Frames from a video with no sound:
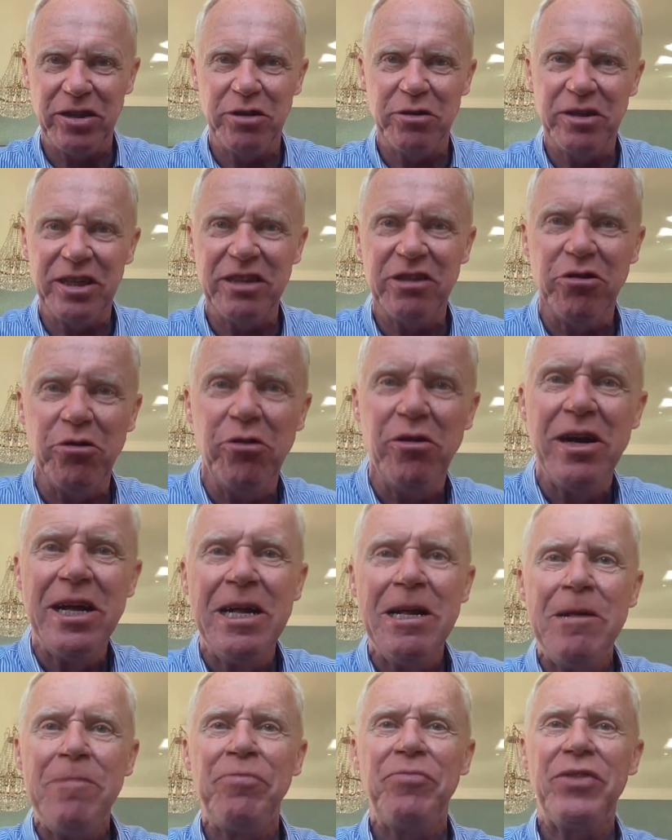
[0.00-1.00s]
you can do.
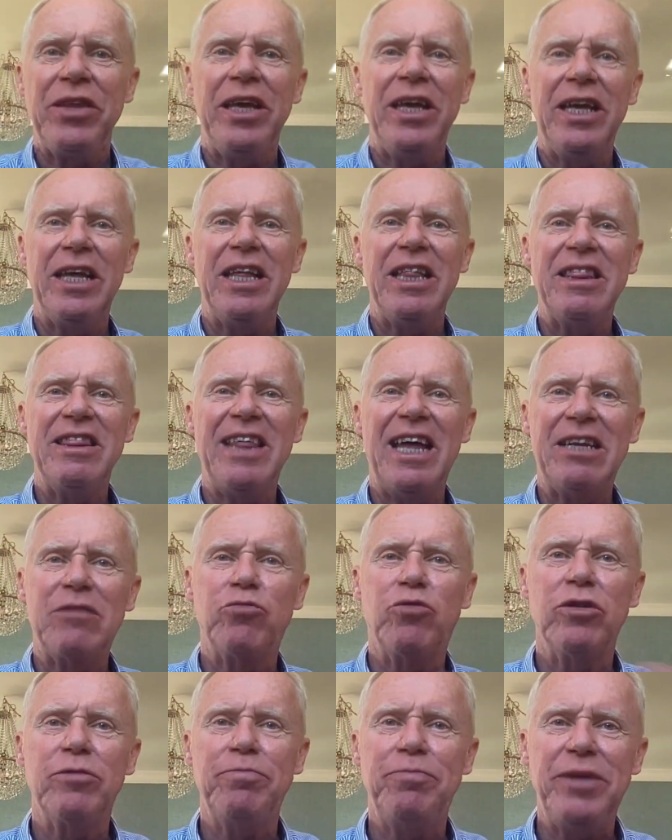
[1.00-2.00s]
That
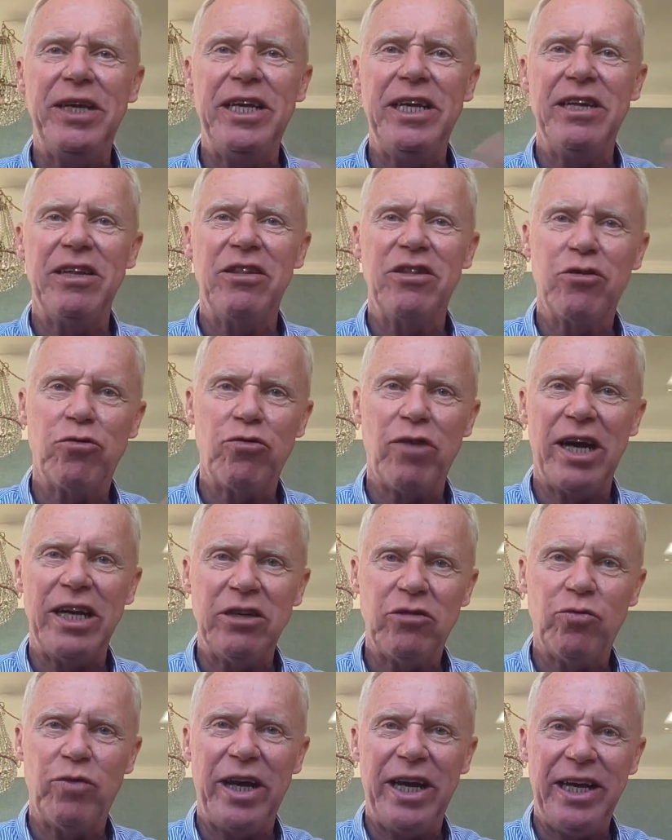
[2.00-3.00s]
would be the
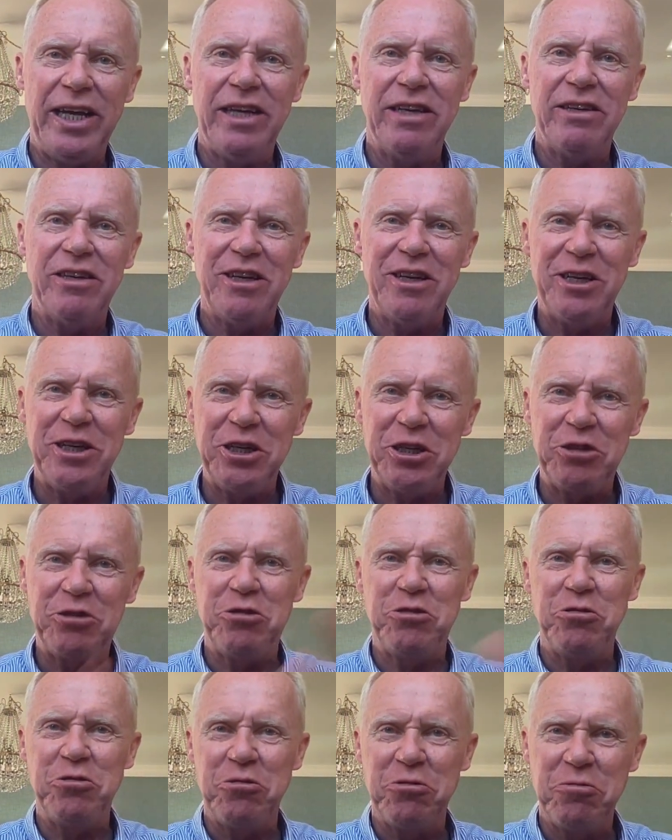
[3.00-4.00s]
right way
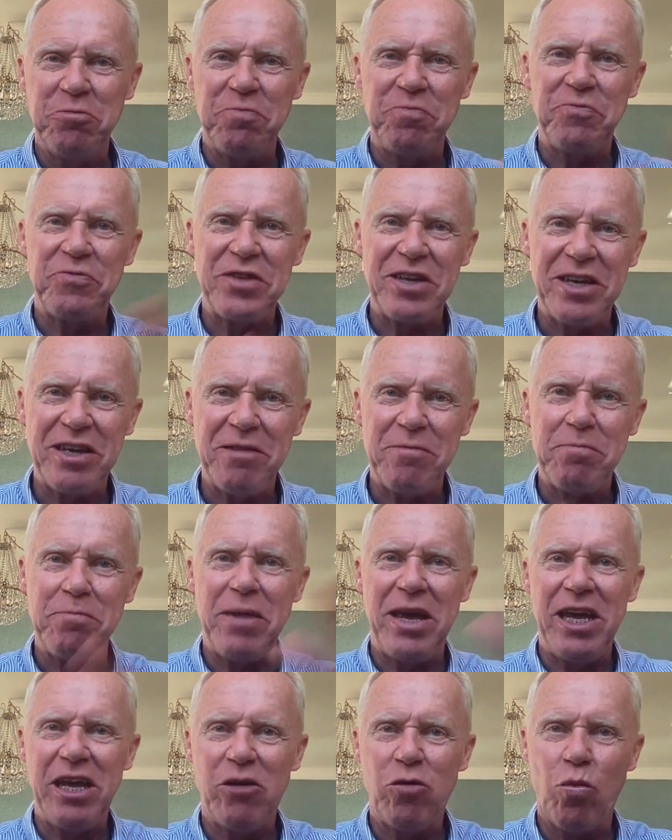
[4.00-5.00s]
to
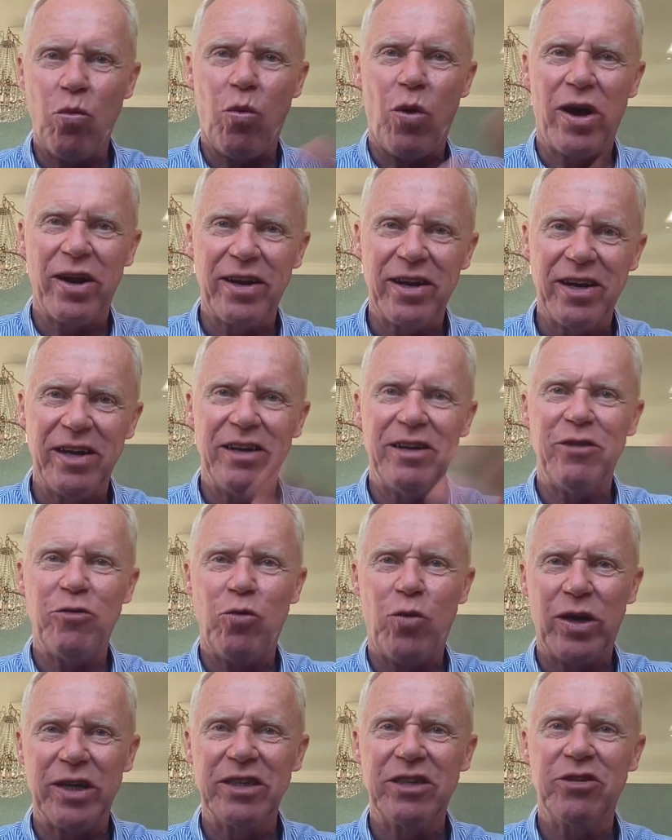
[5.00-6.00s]
make
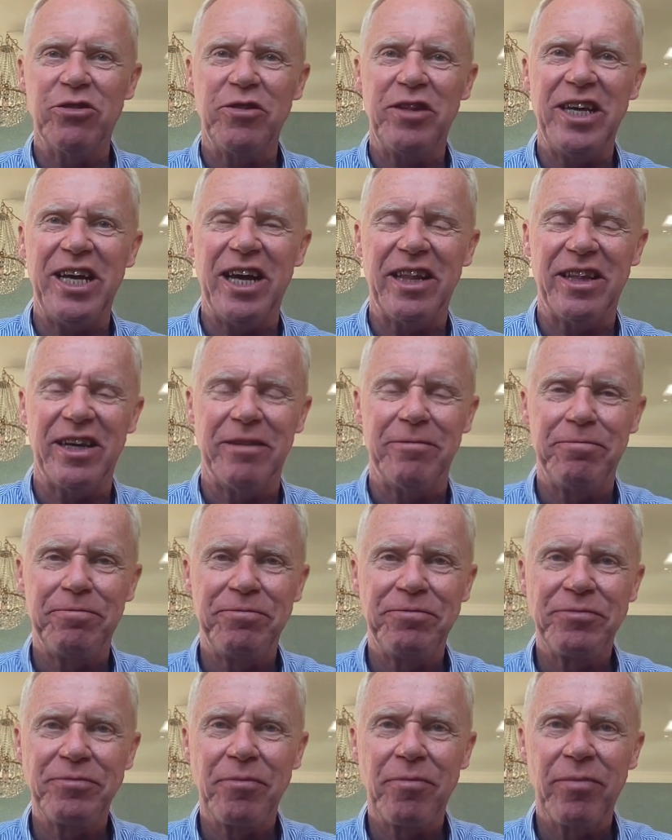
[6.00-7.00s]
one to the other.
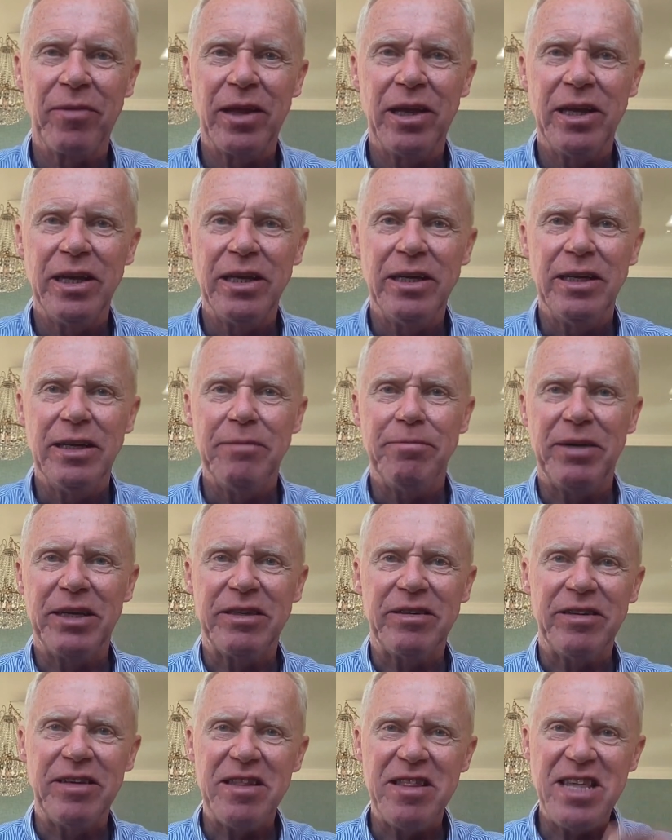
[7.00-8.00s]

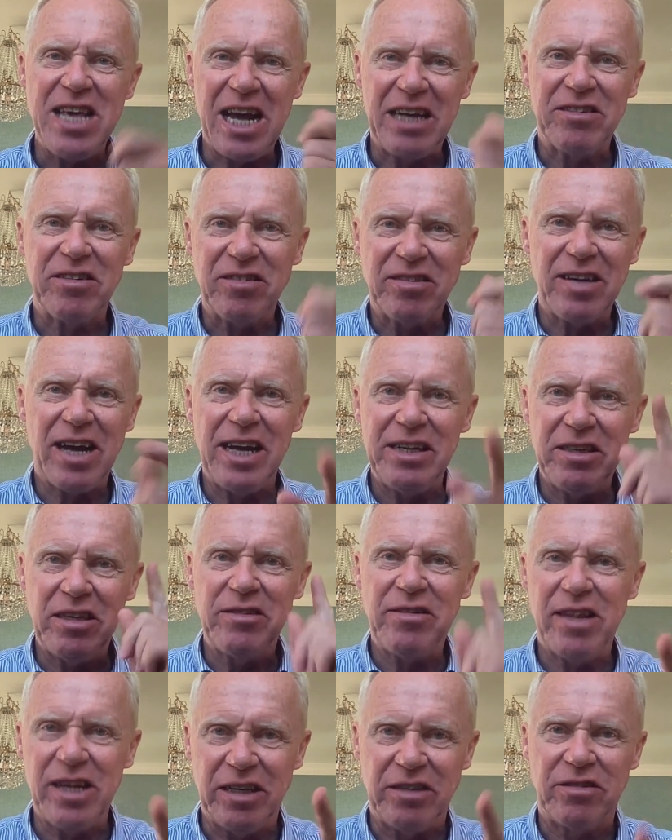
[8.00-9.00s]
But the exercise
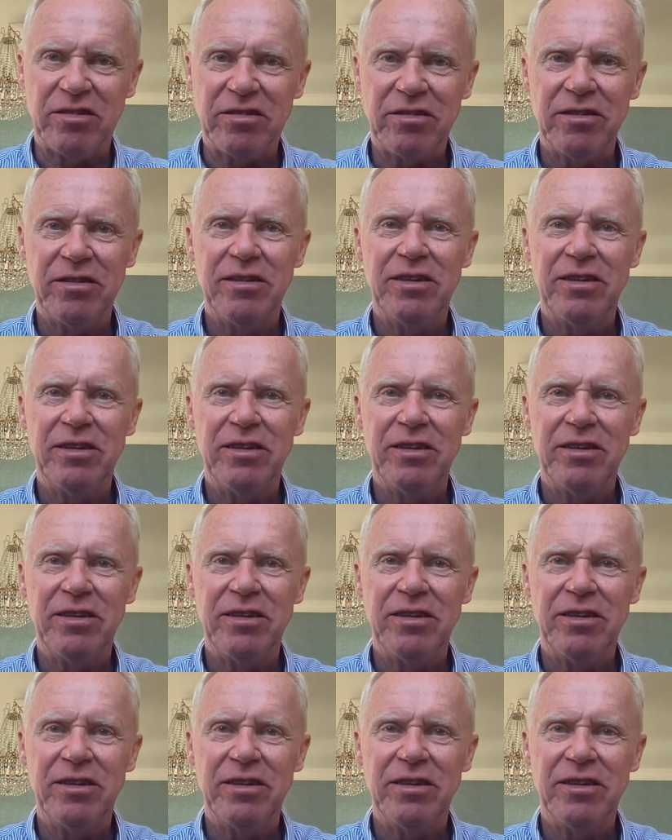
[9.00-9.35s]
is this.